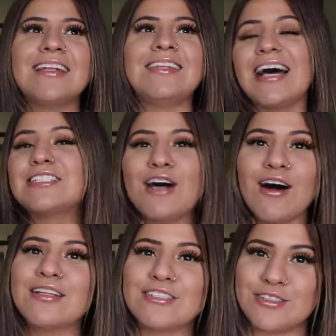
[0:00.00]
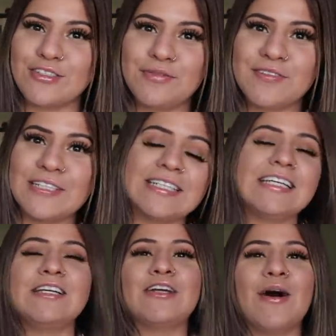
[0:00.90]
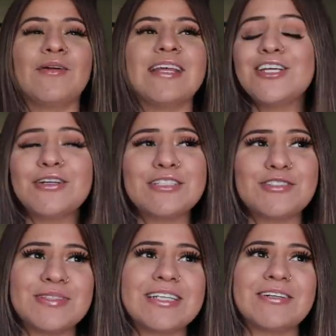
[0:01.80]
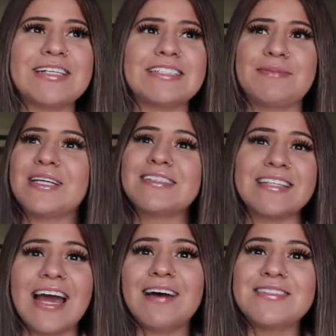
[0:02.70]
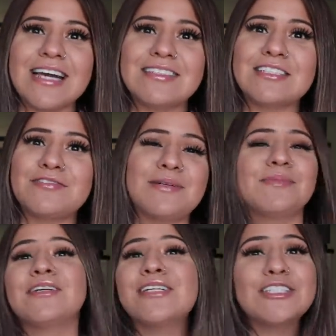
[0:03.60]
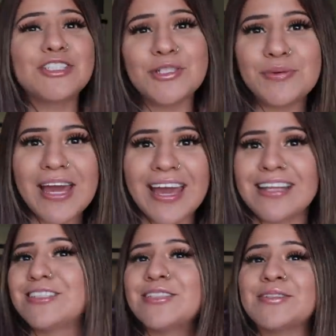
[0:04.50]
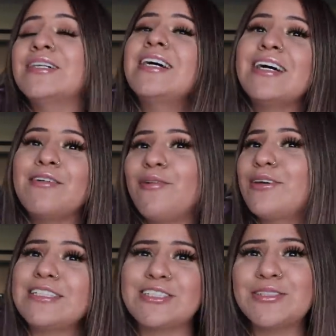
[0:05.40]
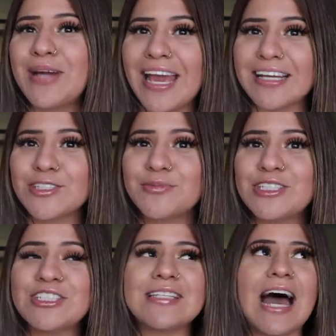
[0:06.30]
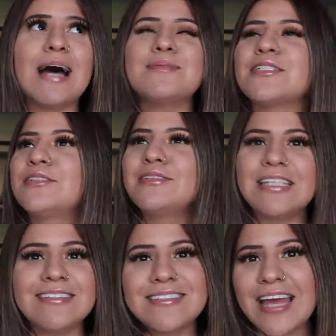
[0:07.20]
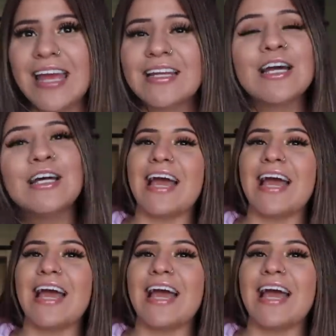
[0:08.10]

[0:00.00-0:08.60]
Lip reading: that's all they stood for. The, you know, it's really crazy because they have sizes from 32A to 42H, which is absolutely insane.